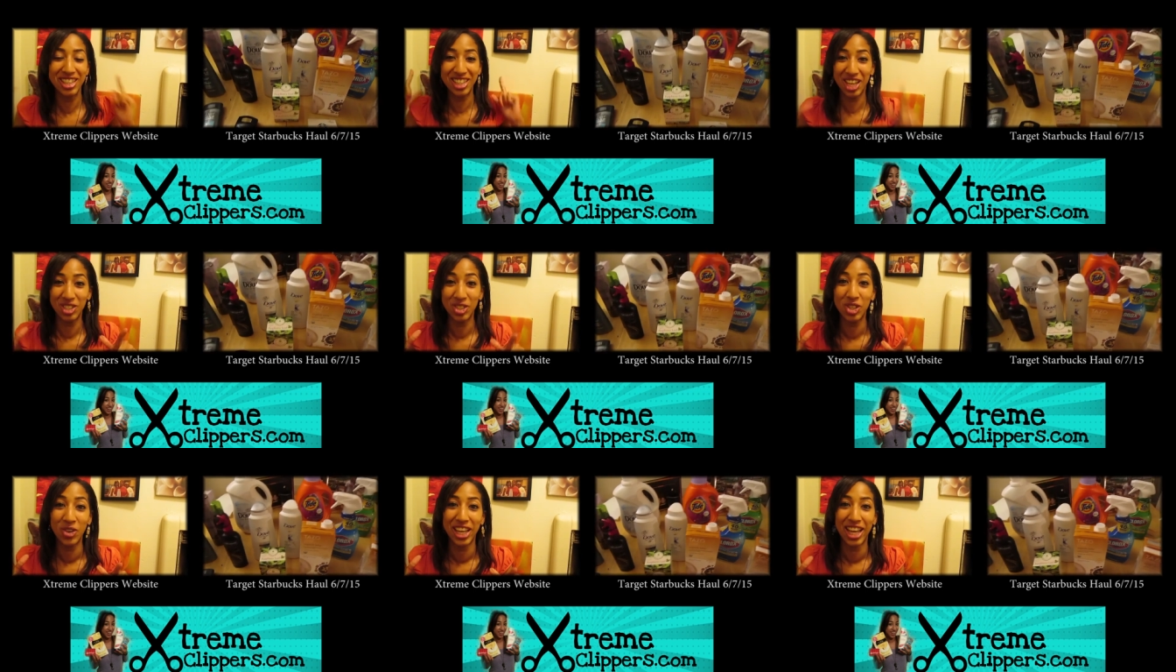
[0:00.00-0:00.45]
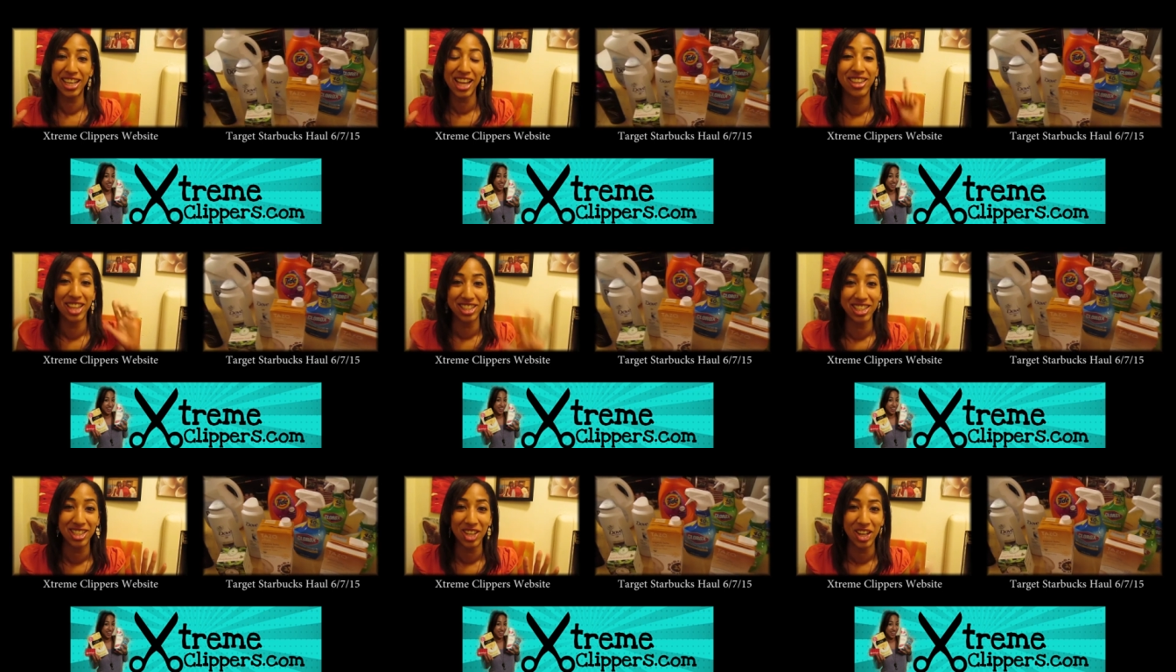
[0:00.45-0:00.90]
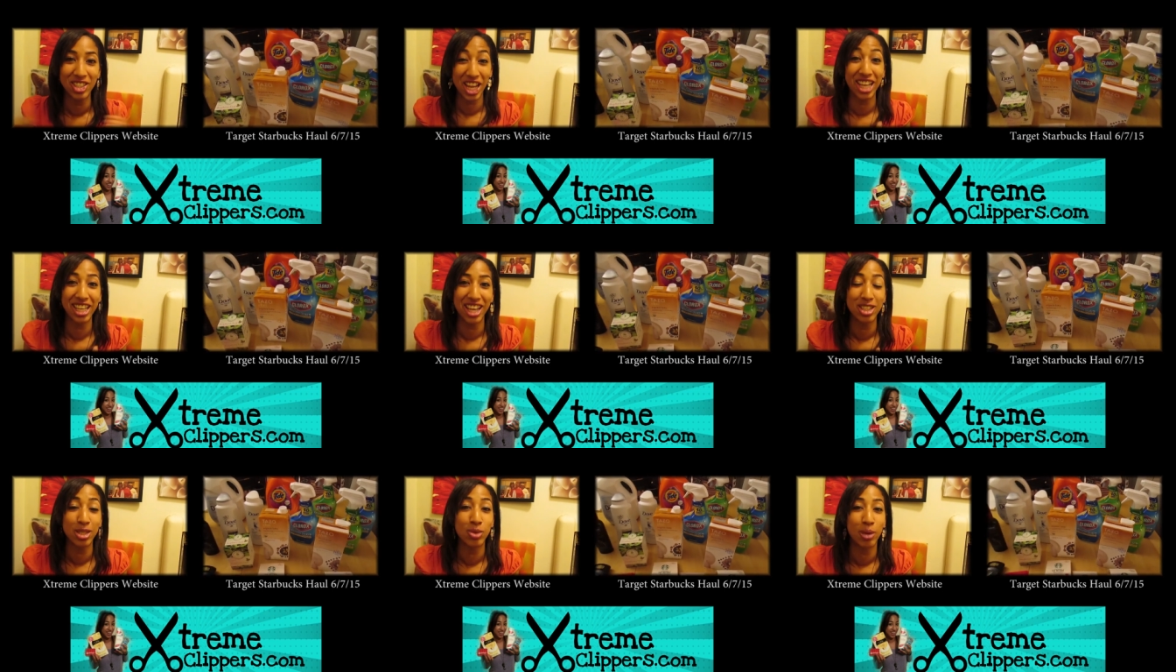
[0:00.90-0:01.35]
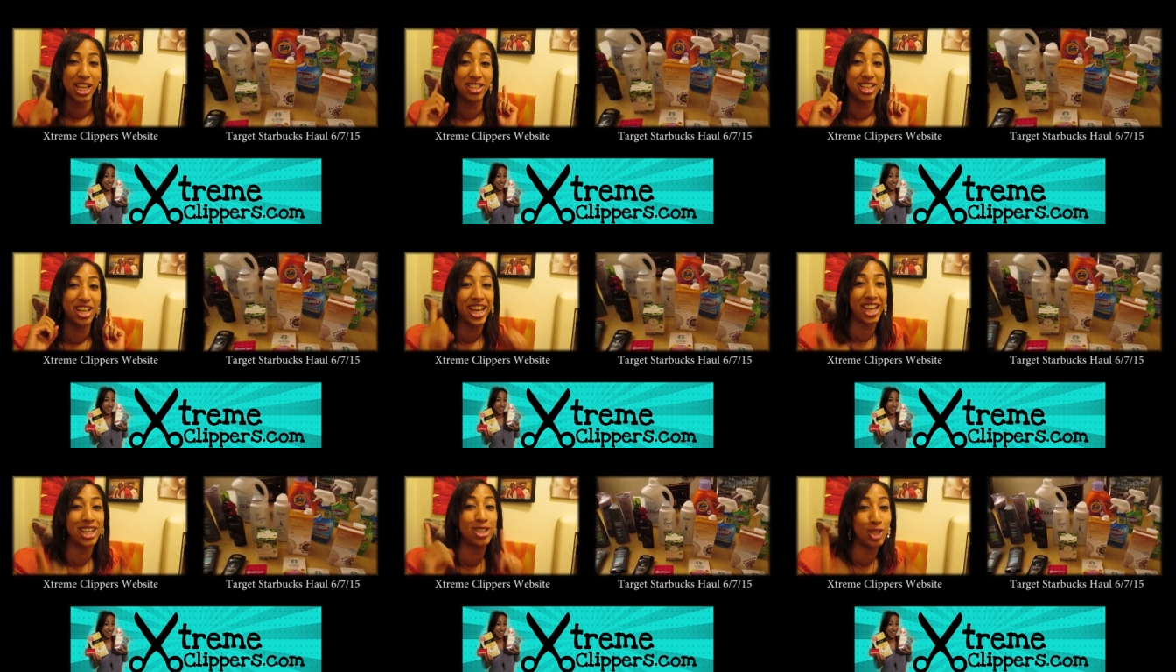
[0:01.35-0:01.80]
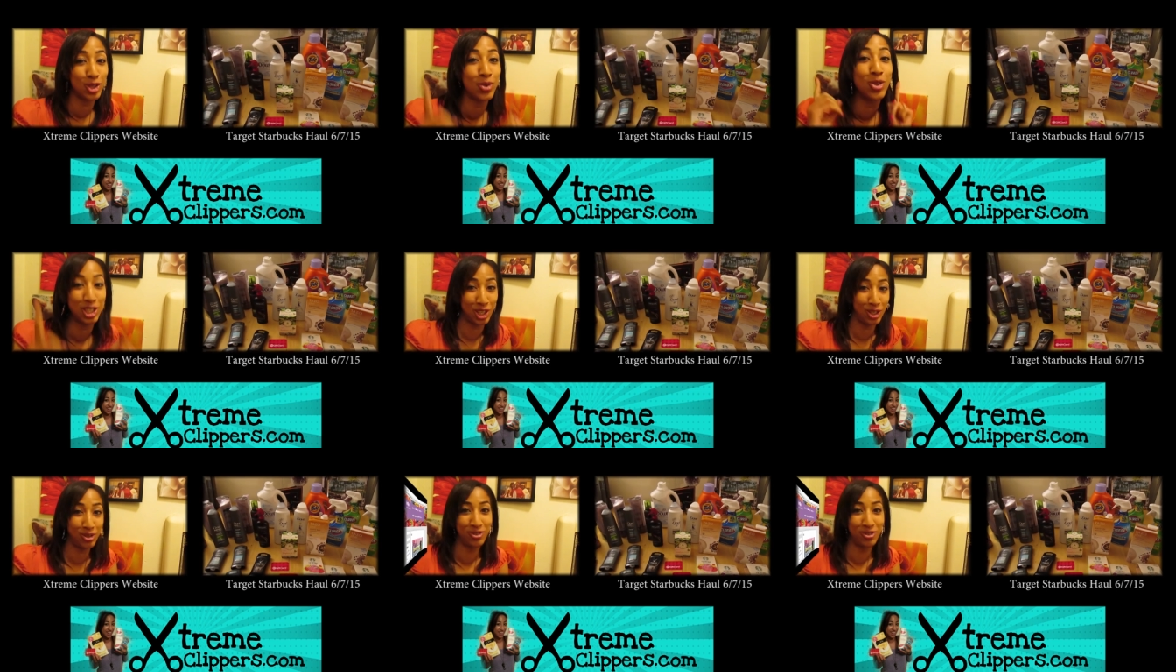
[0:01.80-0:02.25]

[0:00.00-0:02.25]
Be sure to check out my new couponing website,